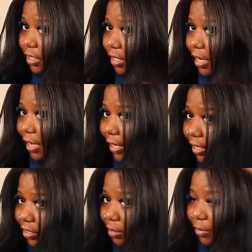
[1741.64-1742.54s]
to knock
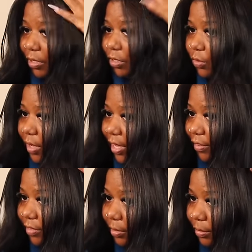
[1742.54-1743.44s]
out some of those
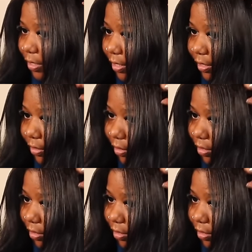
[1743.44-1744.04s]
waves up there.